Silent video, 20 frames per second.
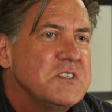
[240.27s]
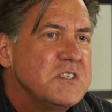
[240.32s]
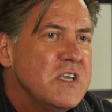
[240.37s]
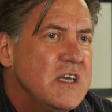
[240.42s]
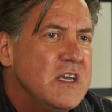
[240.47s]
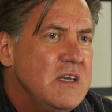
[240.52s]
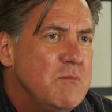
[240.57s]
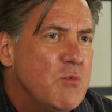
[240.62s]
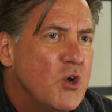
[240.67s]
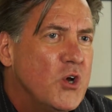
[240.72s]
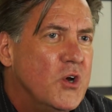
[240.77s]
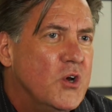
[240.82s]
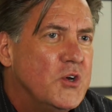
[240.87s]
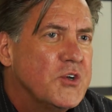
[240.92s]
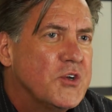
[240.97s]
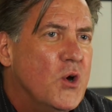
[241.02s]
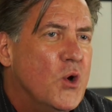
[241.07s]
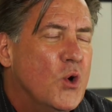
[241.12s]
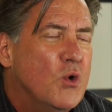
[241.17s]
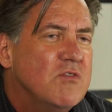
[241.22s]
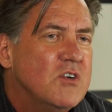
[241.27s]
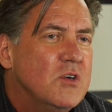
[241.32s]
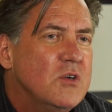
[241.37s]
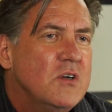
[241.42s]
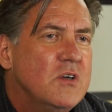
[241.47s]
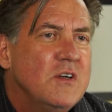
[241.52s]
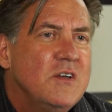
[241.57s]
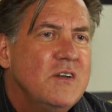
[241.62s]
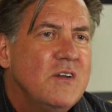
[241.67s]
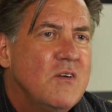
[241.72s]
of the same hurt
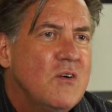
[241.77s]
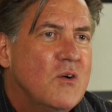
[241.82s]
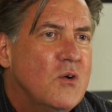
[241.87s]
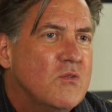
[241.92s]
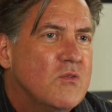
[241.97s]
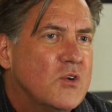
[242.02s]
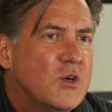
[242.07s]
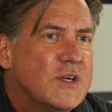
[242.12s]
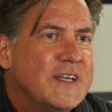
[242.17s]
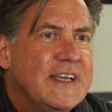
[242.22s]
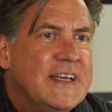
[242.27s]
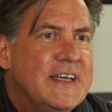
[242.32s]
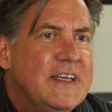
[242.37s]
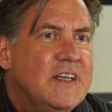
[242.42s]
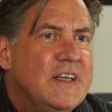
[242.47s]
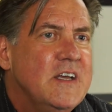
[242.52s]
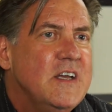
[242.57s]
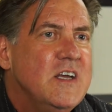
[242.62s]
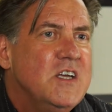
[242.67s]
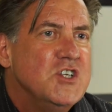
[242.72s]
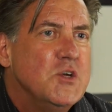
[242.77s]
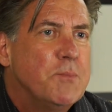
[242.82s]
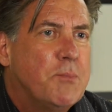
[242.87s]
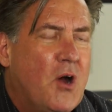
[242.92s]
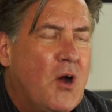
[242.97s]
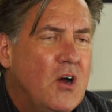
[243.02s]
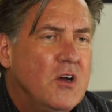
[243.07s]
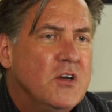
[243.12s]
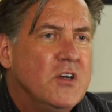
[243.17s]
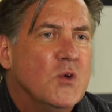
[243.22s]
over and over again as your
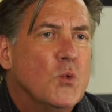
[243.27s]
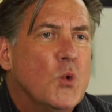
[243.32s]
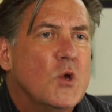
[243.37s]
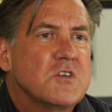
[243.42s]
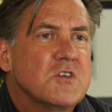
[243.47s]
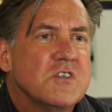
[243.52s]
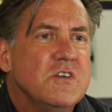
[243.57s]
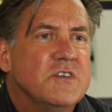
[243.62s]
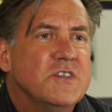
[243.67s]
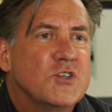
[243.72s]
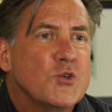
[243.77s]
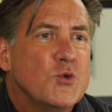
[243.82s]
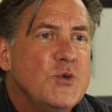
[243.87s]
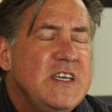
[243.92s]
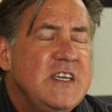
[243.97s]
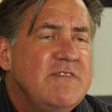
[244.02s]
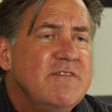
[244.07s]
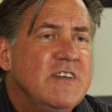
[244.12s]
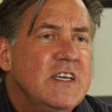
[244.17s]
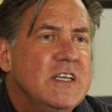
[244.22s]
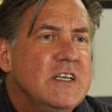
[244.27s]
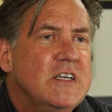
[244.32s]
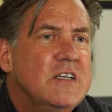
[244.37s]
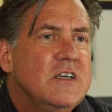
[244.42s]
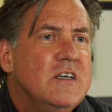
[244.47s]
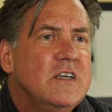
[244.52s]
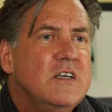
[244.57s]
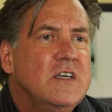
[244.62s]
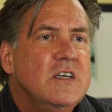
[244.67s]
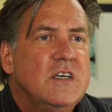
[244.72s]
partner works on
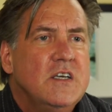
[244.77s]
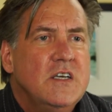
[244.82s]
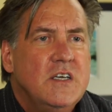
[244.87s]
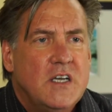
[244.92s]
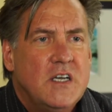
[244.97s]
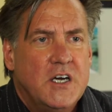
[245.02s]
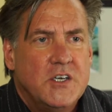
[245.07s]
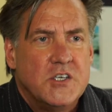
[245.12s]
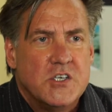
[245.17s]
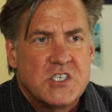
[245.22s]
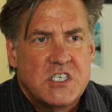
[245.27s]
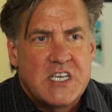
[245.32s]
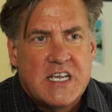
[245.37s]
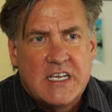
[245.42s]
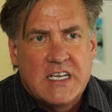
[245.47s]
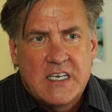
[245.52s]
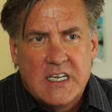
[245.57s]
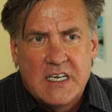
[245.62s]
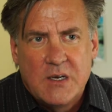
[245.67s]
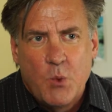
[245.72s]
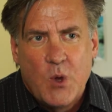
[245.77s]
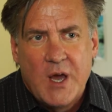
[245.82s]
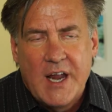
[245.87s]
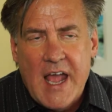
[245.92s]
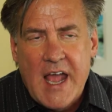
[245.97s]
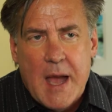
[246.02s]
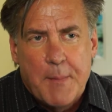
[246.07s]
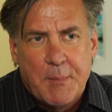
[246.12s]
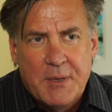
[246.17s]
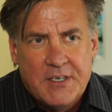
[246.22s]
grieving and understanding
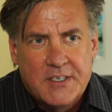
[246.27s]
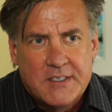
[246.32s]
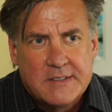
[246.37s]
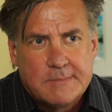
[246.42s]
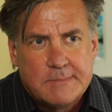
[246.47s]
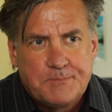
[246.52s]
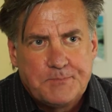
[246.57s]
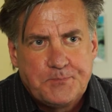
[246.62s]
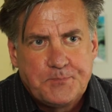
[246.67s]
what happened.